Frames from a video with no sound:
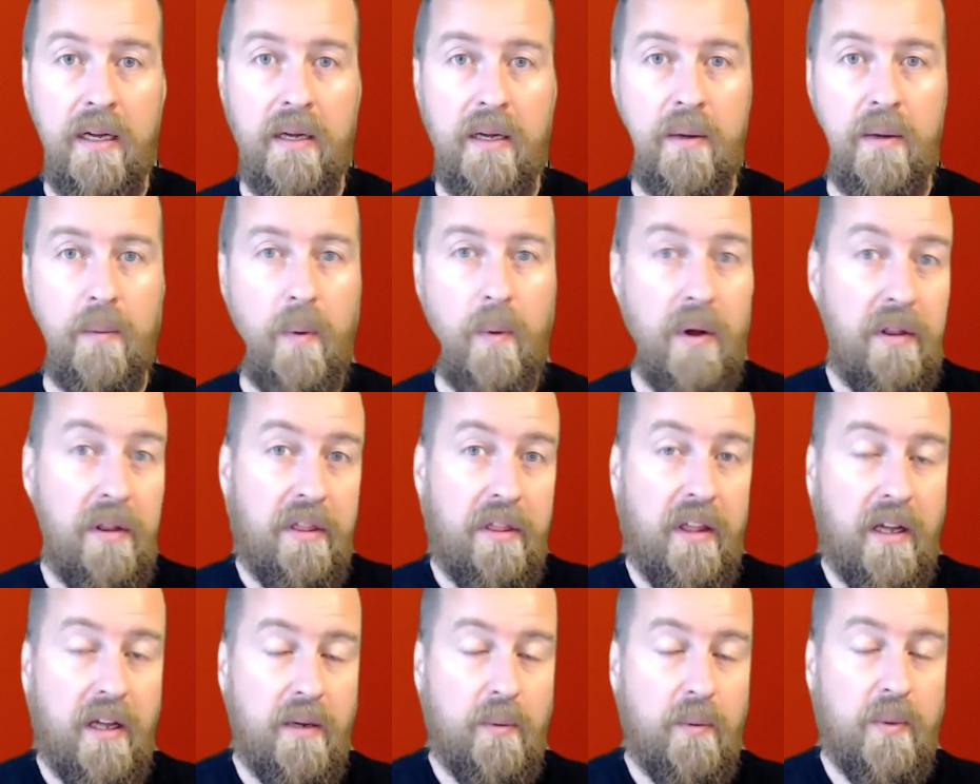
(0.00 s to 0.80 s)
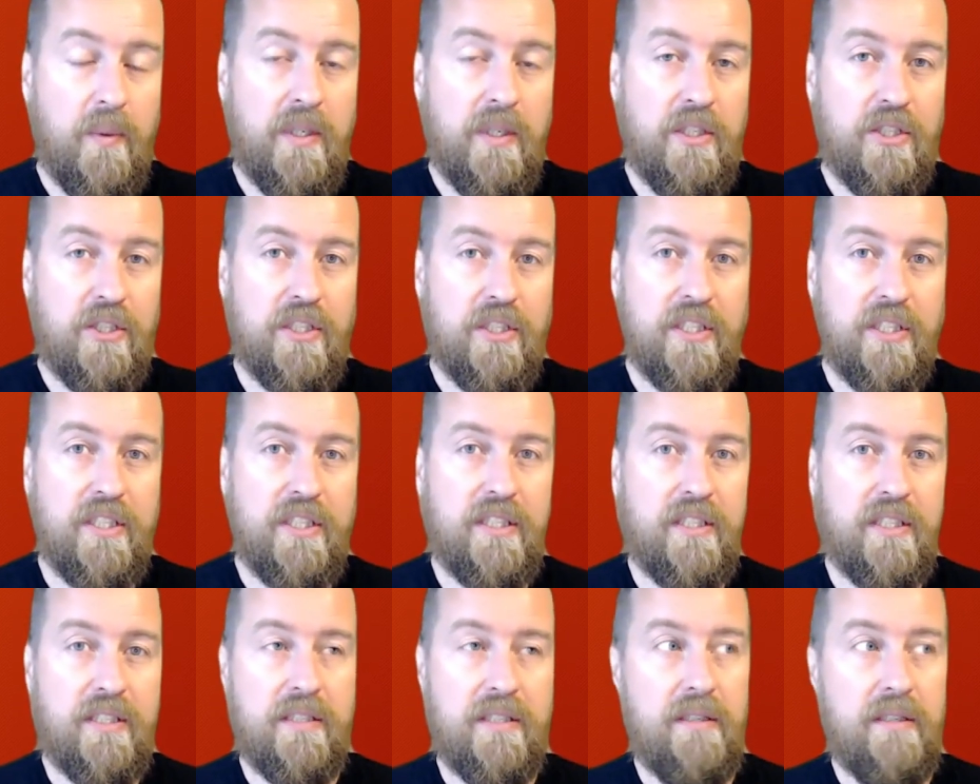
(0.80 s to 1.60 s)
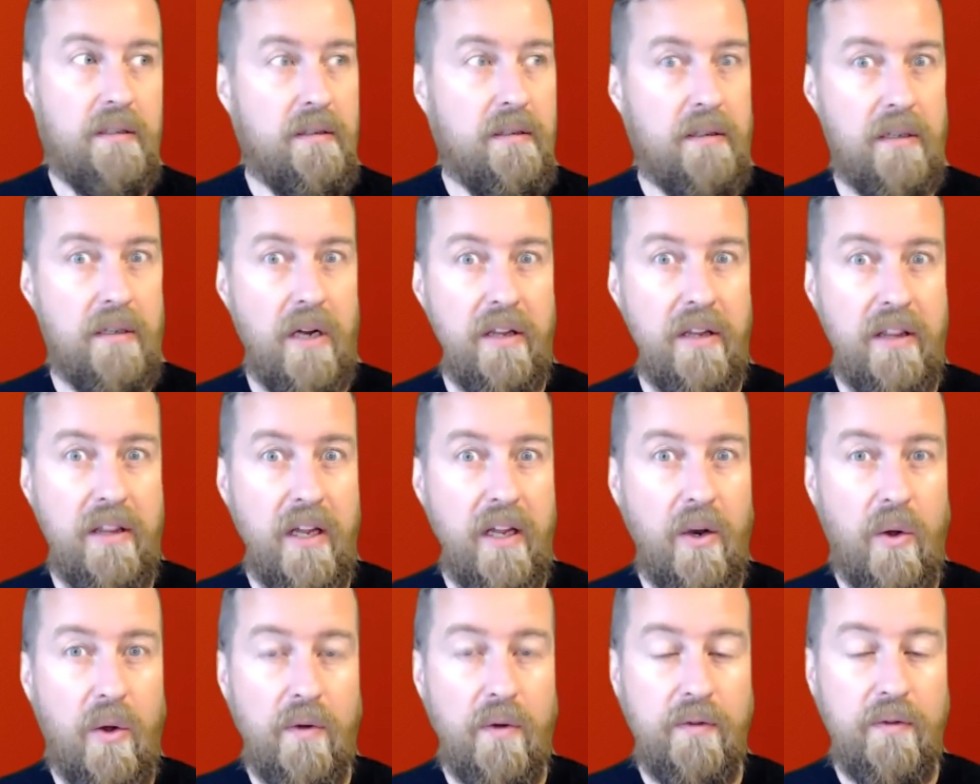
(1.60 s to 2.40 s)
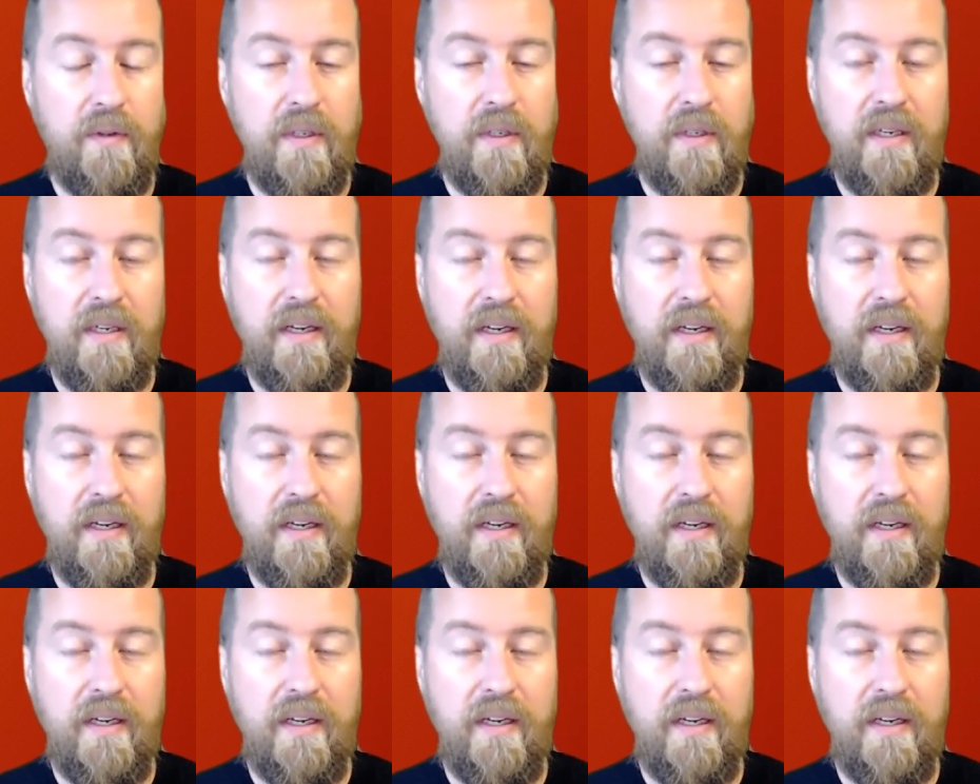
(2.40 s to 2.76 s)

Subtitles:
One thing which is not that often